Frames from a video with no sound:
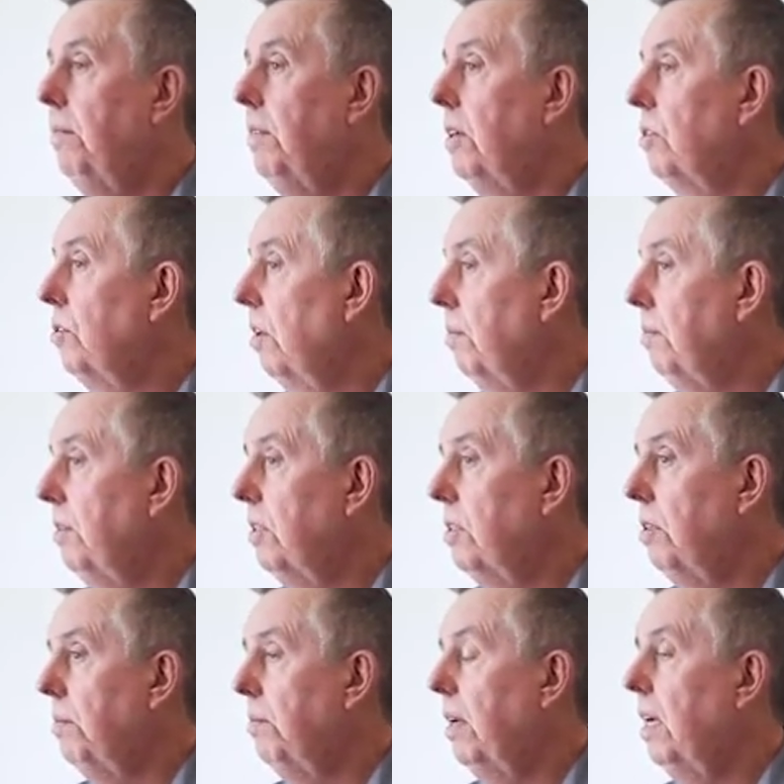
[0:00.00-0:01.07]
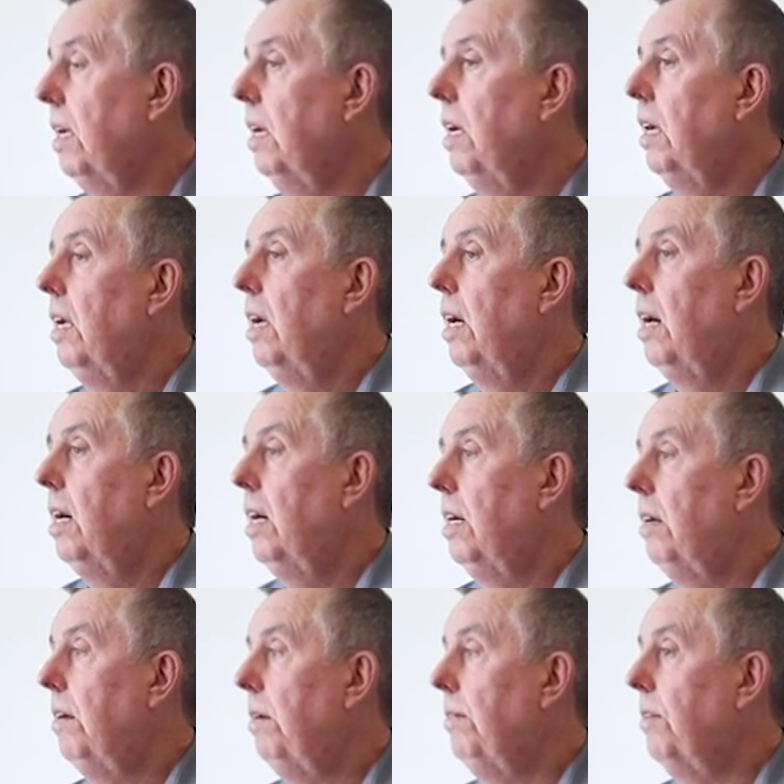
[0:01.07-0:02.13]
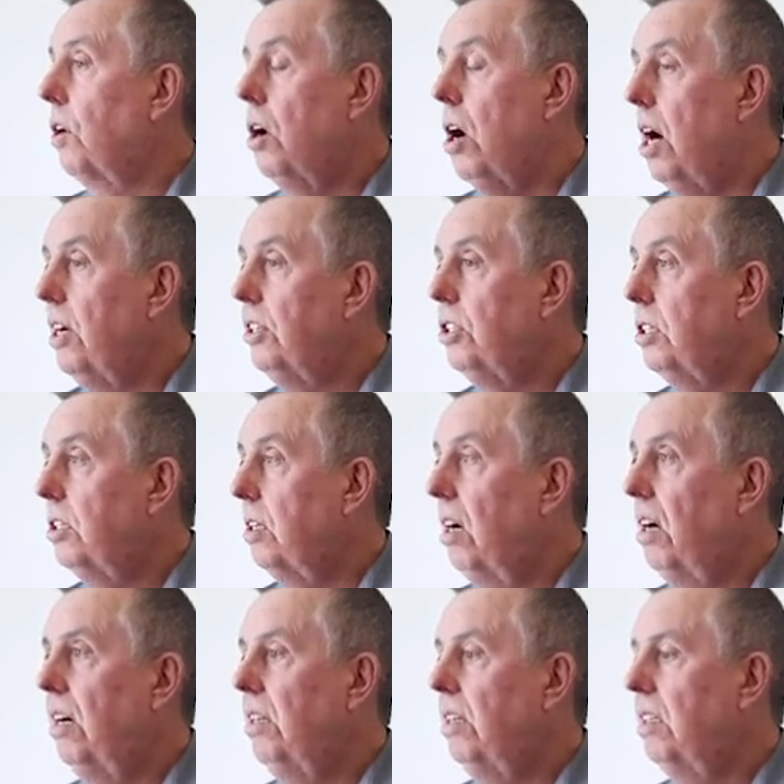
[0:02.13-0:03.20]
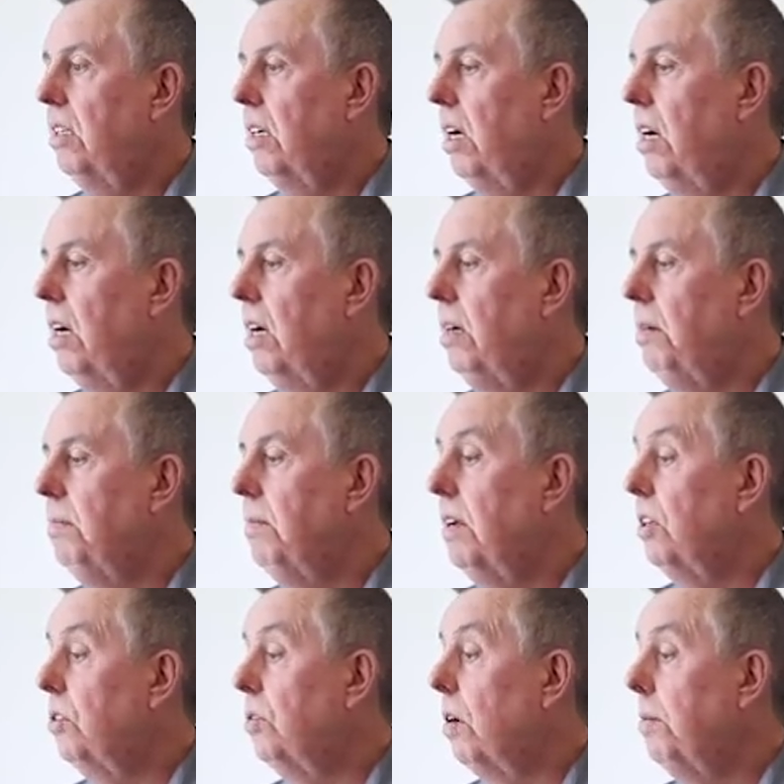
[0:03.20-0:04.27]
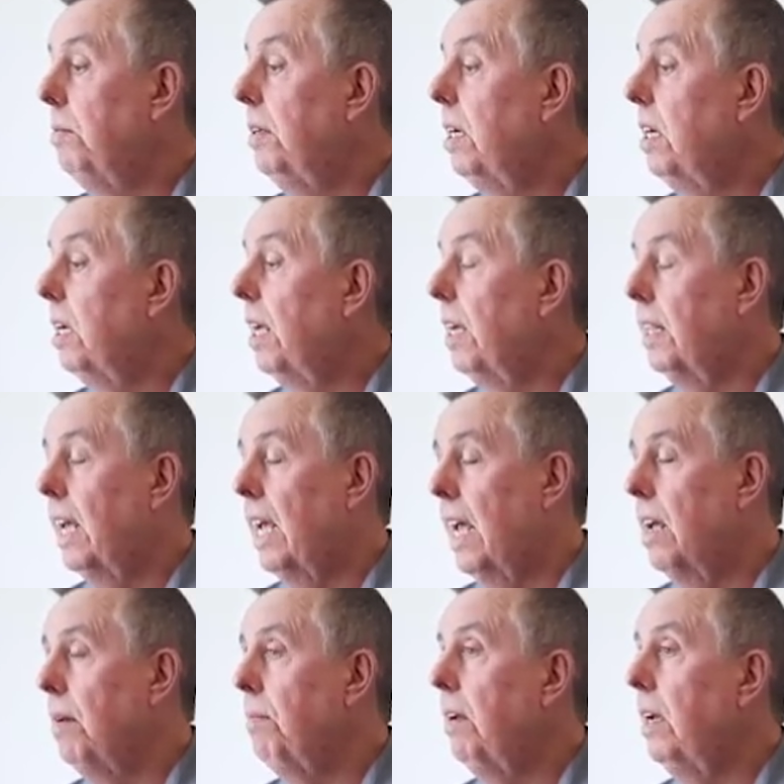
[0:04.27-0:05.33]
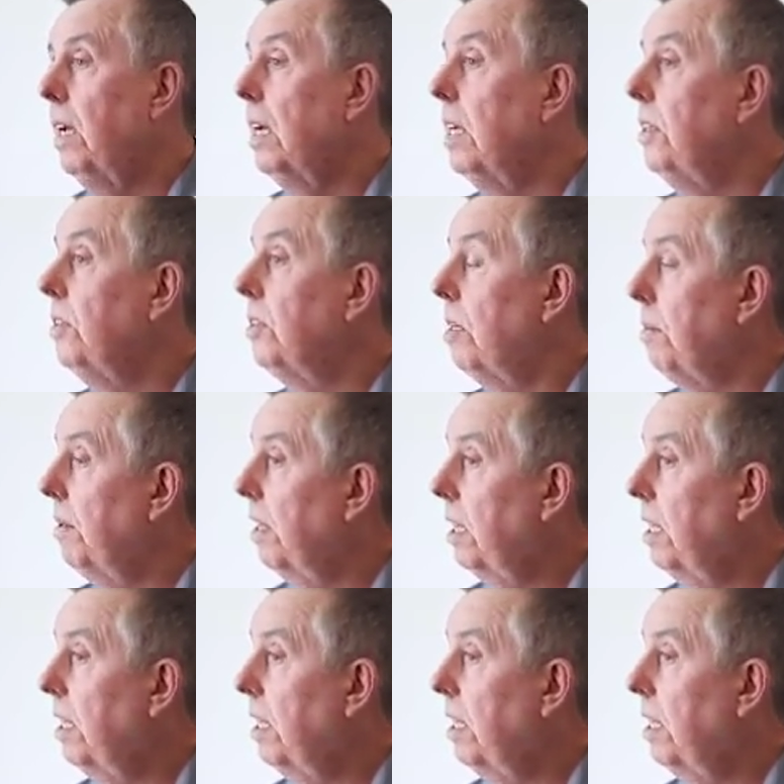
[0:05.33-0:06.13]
their treatment to me. The costs aren't exorbitant like they can be in some of the